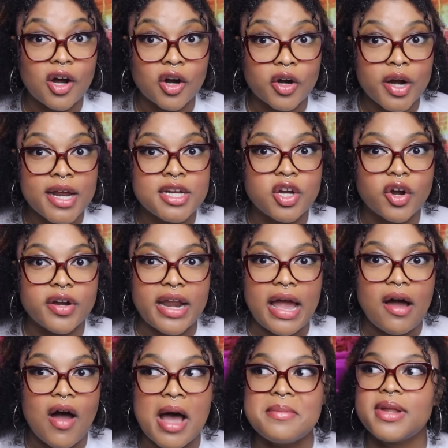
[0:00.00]
her and
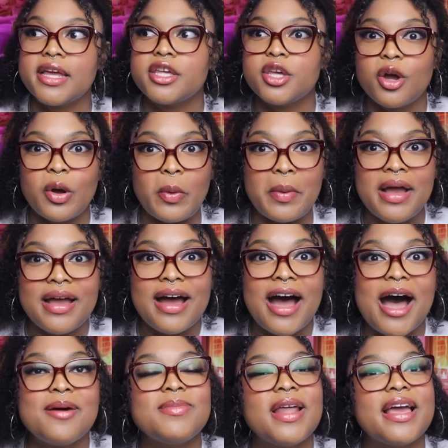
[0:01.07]
Darnell, I'm
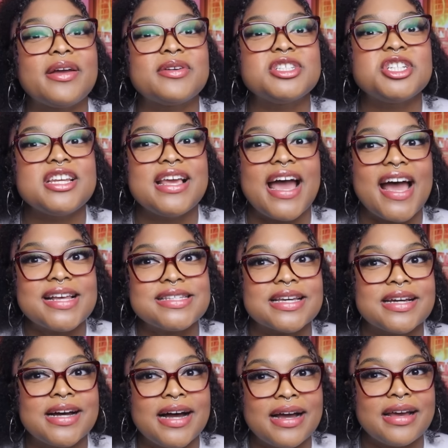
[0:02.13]
like, she has a
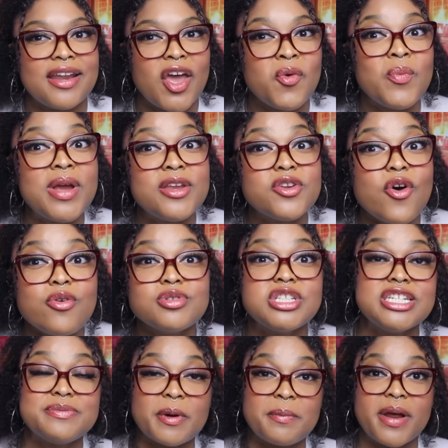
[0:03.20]
gun and we know
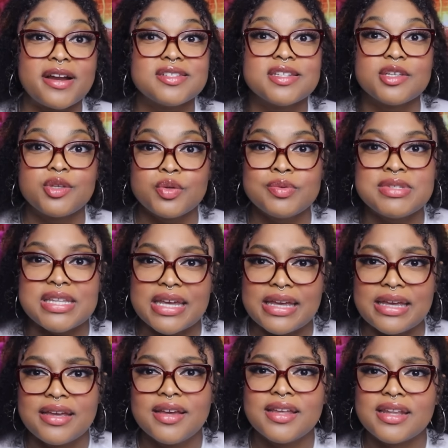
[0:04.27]
she's prepared to use
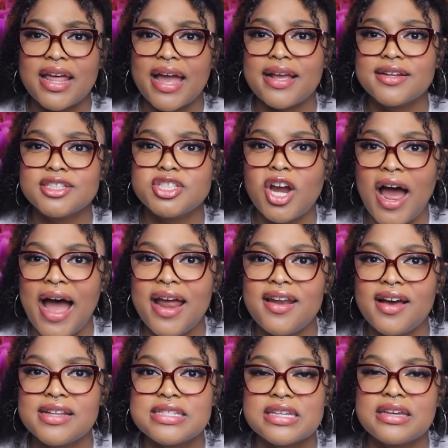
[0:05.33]
it. Like, try
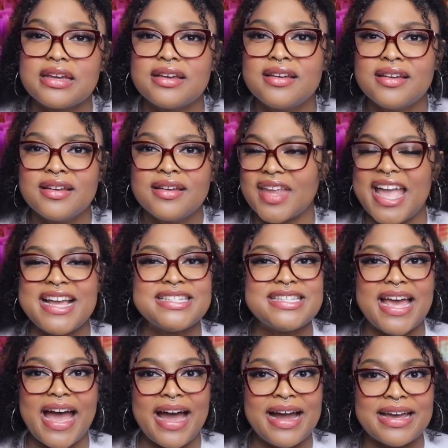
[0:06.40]
not to
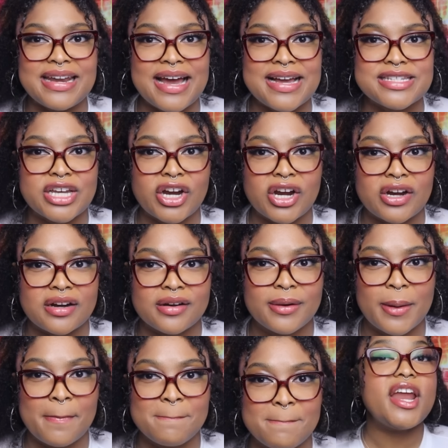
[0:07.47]
antagonize her.
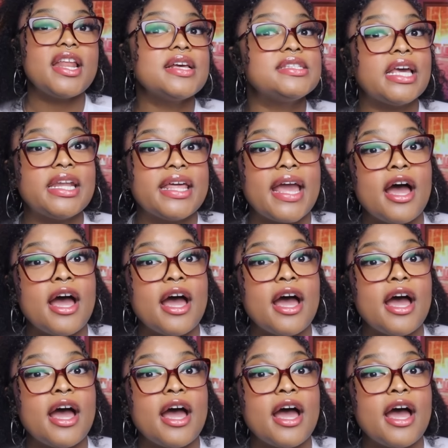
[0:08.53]
Brandy is yelling